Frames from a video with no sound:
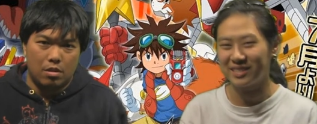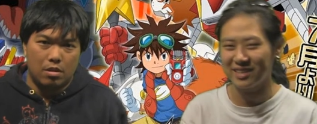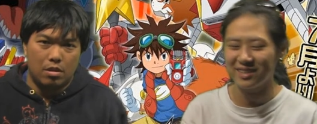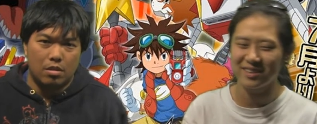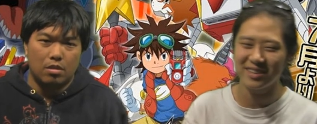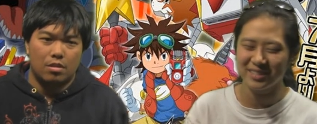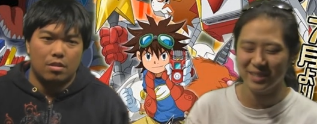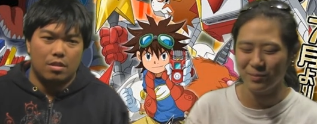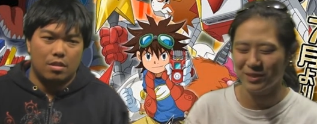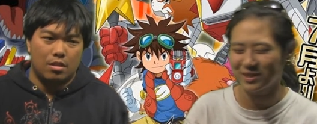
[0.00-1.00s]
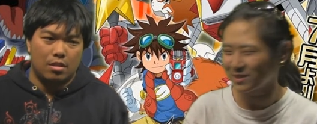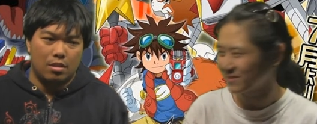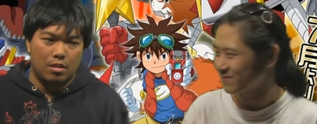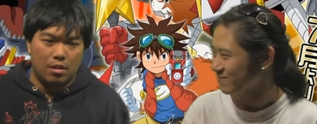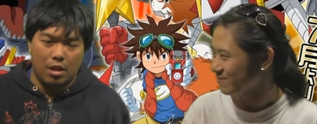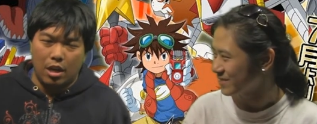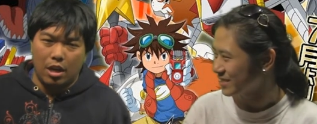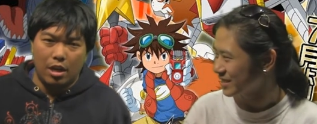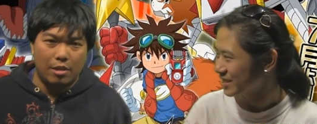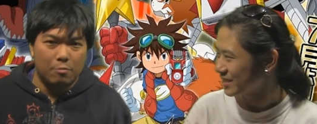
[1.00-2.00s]
Speaker 1: to seeing our next episode.
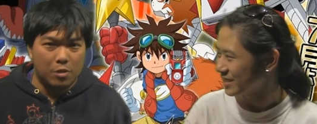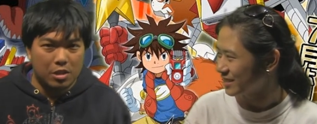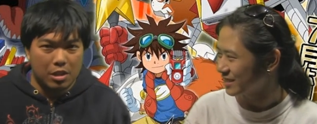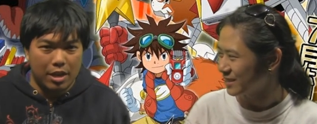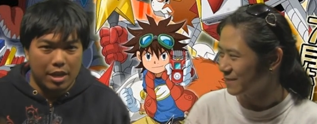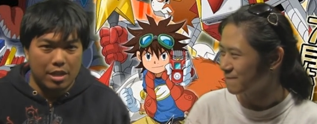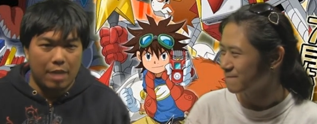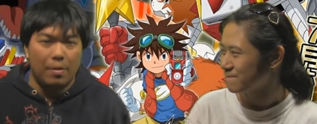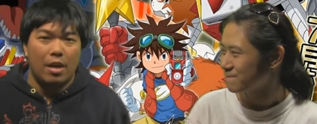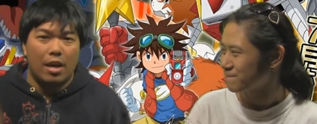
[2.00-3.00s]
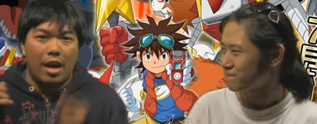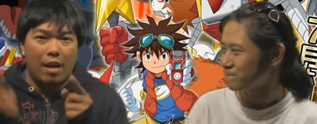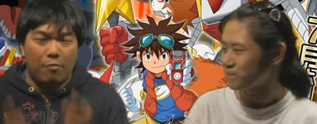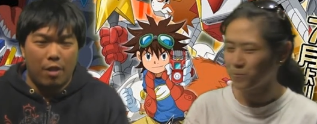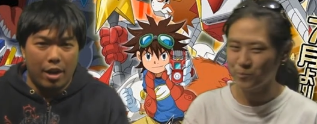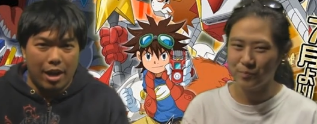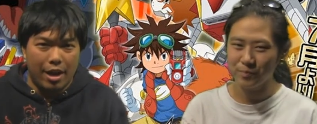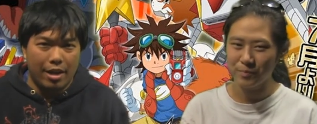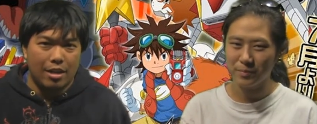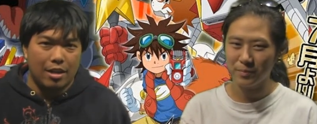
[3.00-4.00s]
Speaker 2: and we'll see you next time.
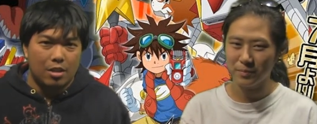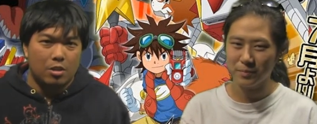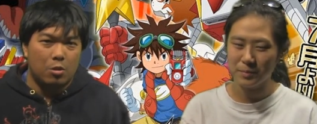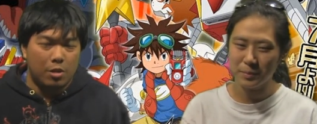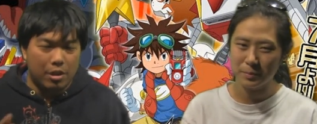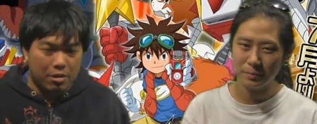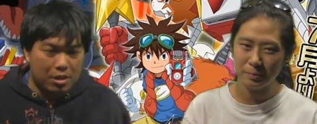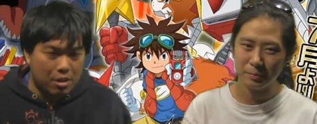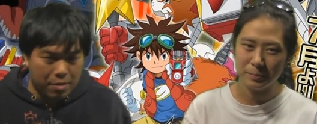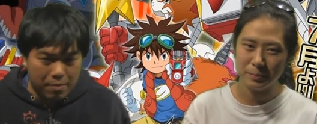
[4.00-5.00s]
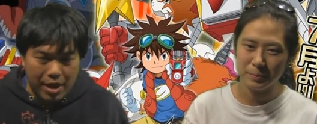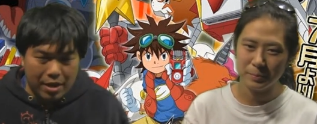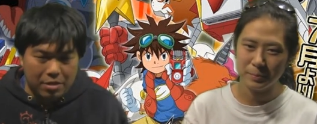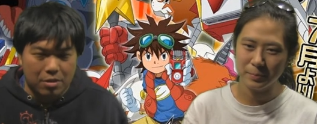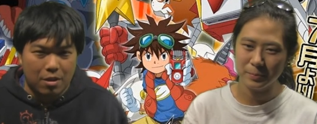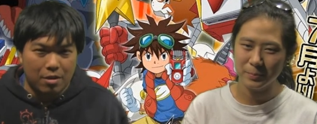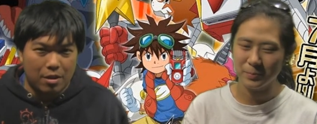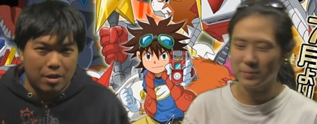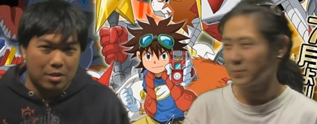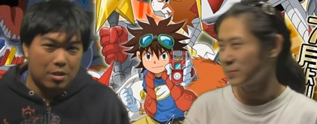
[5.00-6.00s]
FYI, Soul Eater is coming back to Car-
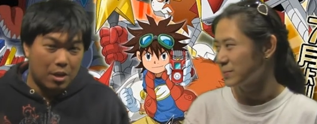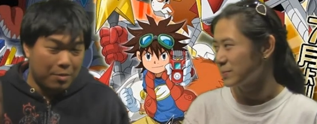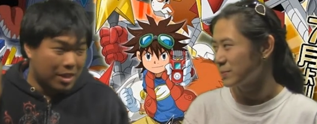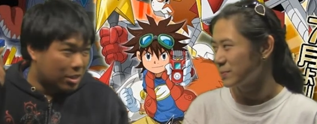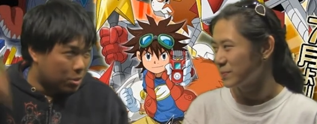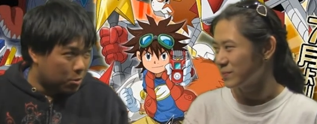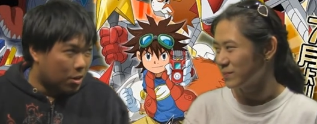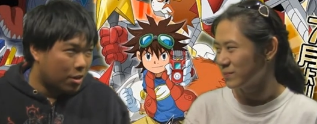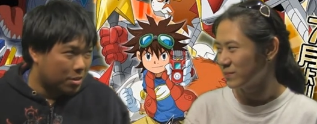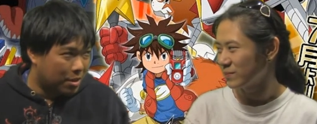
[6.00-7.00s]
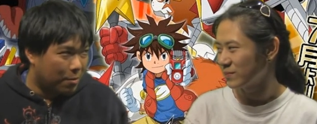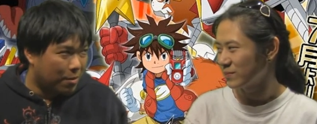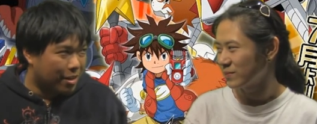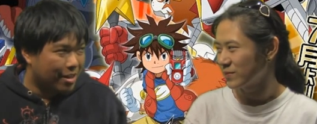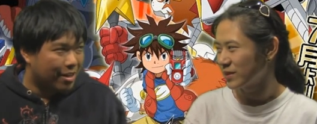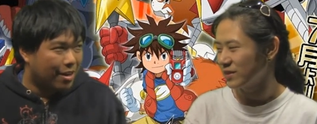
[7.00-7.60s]
is coming to Cartoon Network.